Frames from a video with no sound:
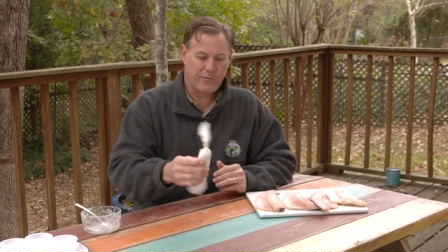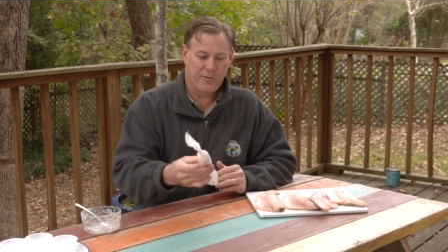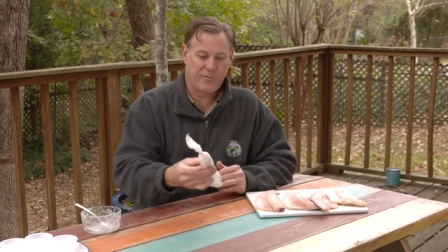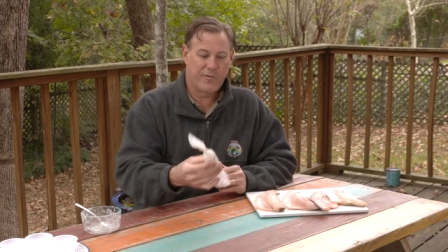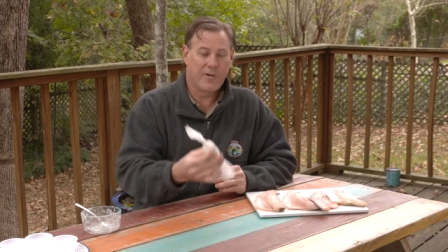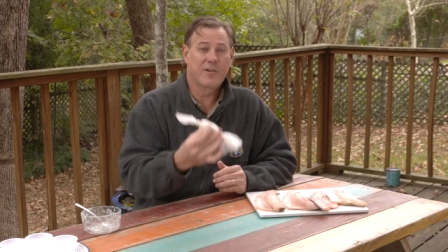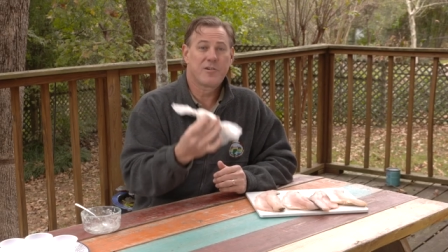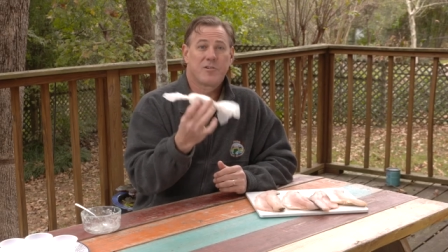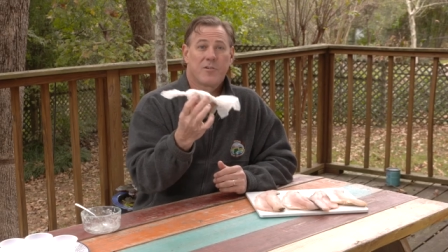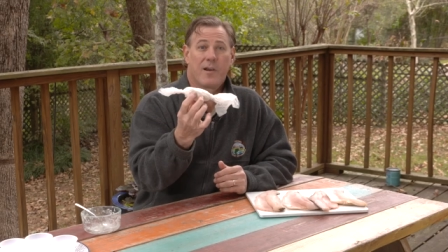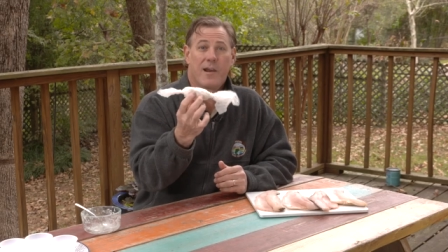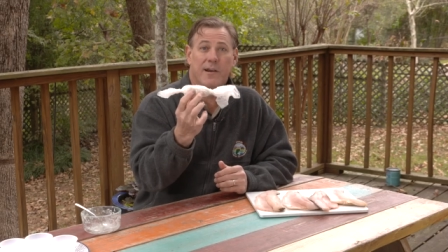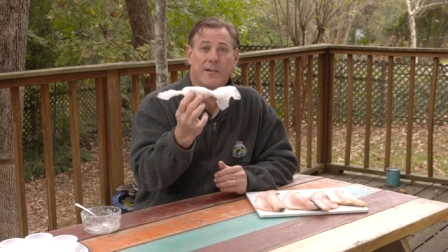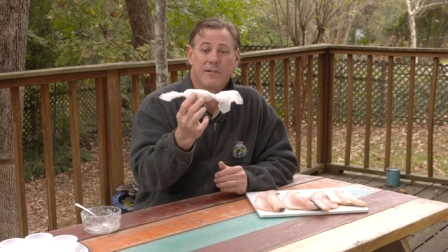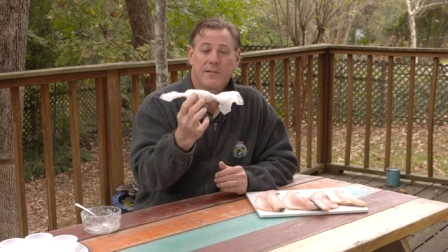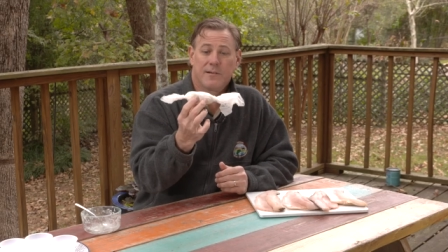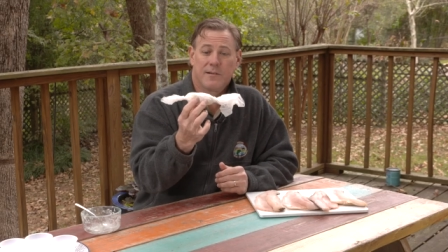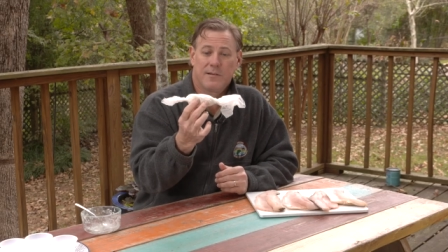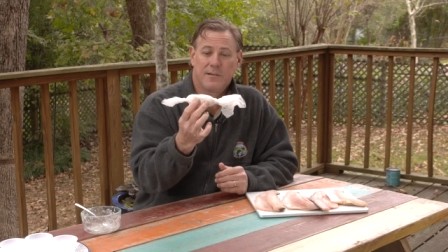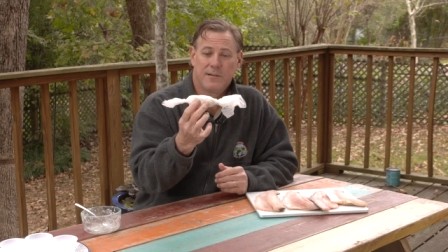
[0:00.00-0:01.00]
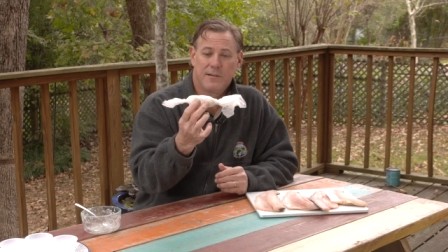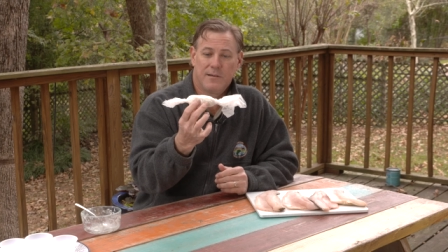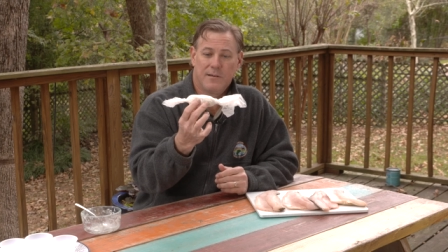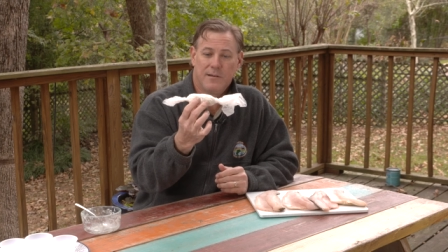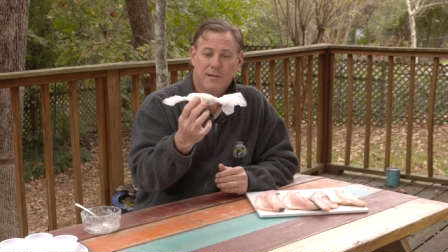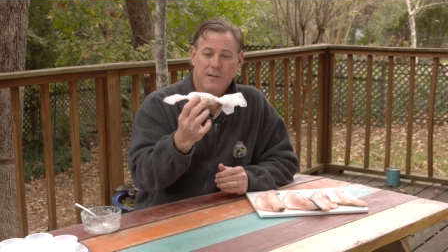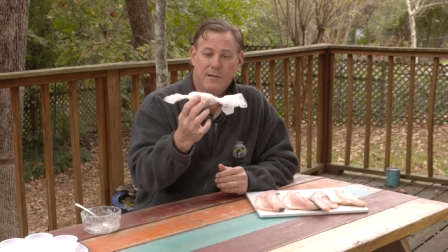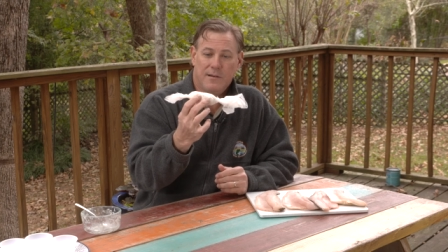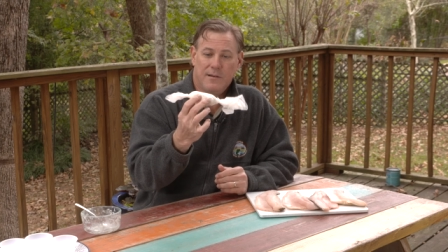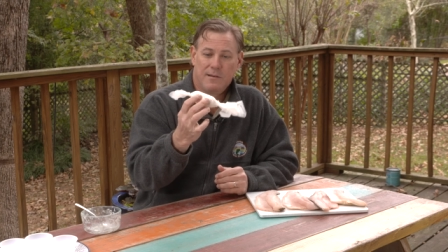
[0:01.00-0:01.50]
the refrigerator,
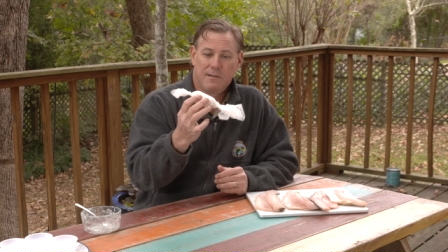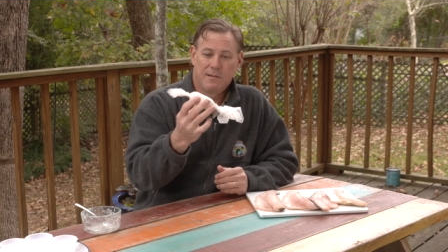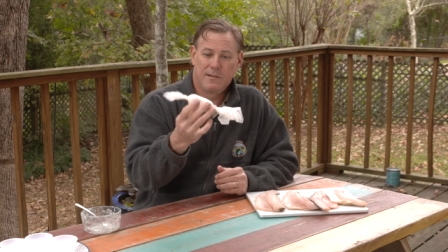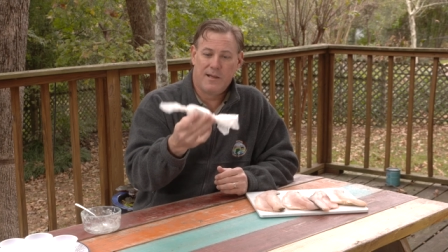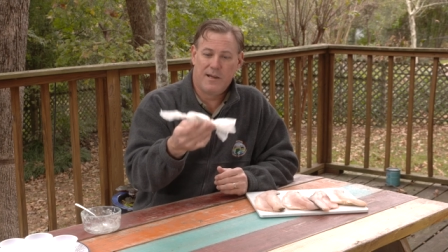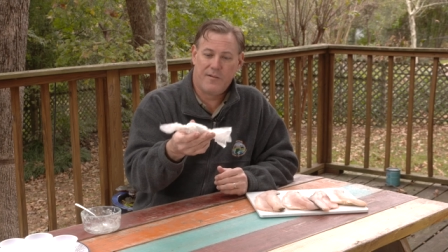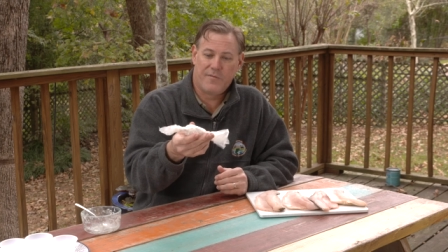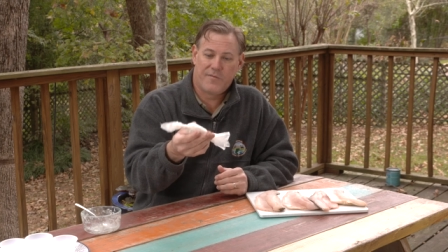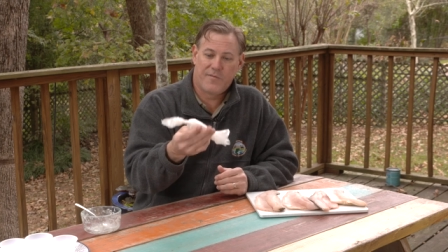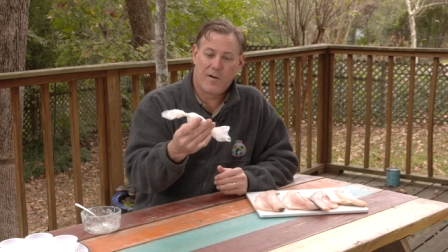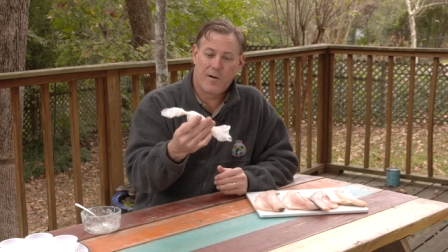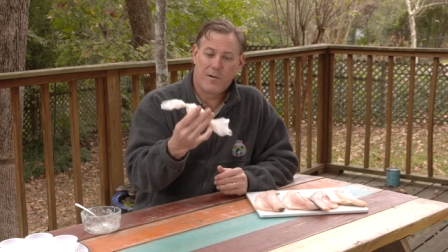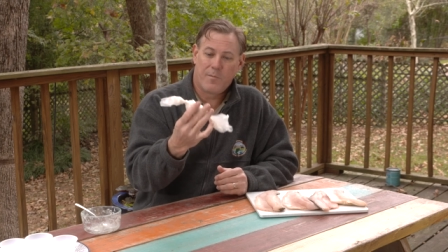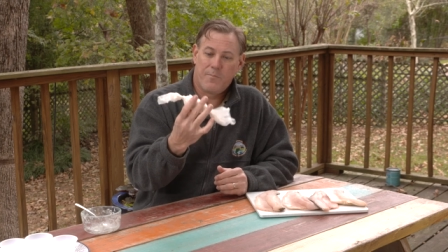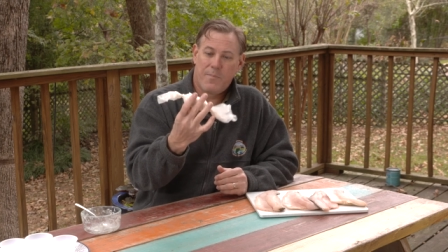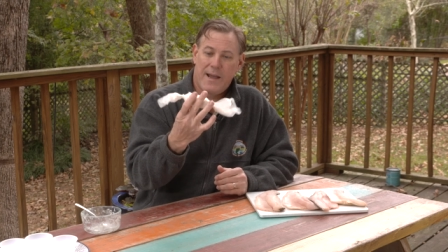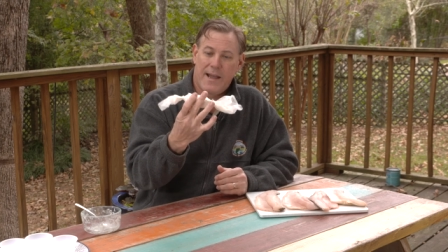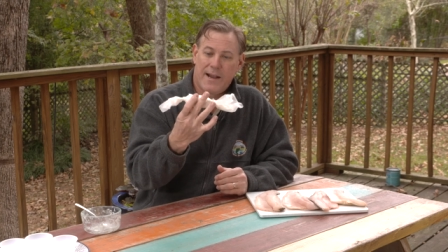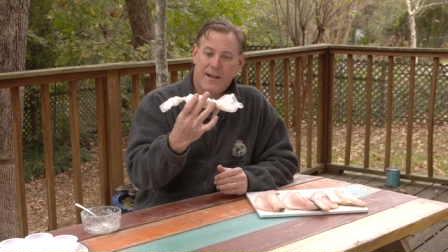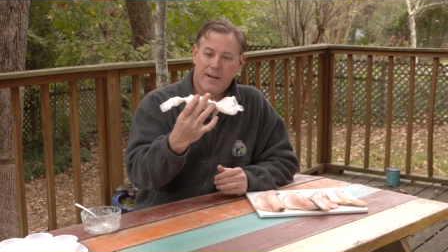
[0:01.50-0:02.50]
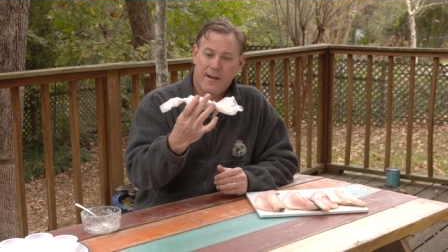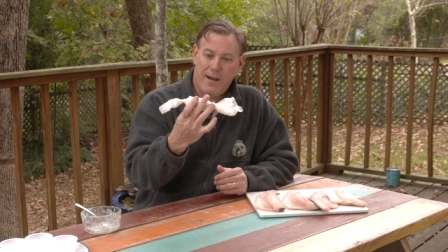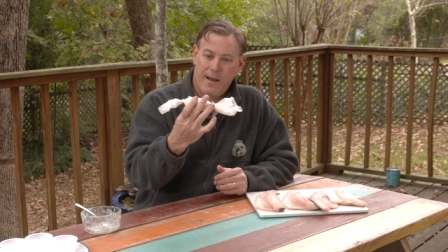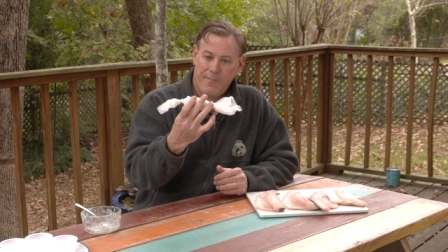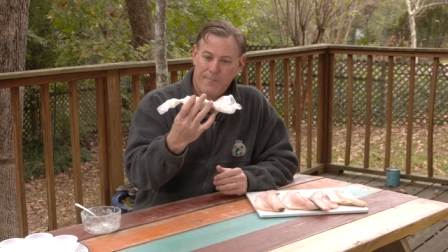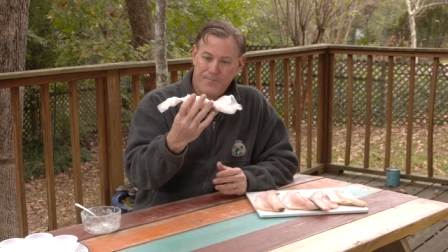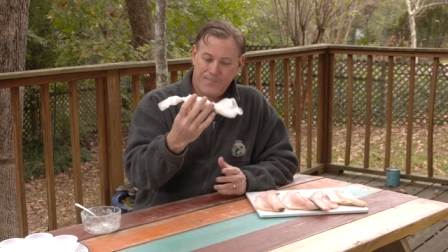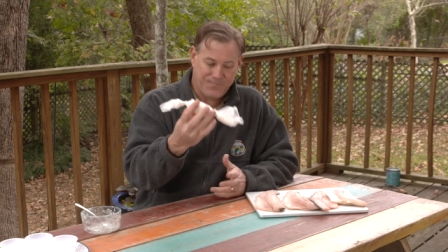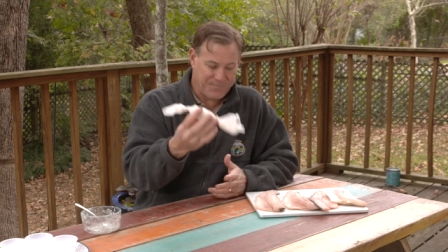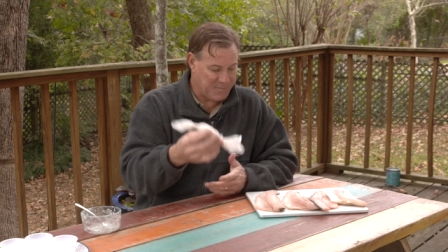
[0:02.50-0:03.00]
let it firm back up.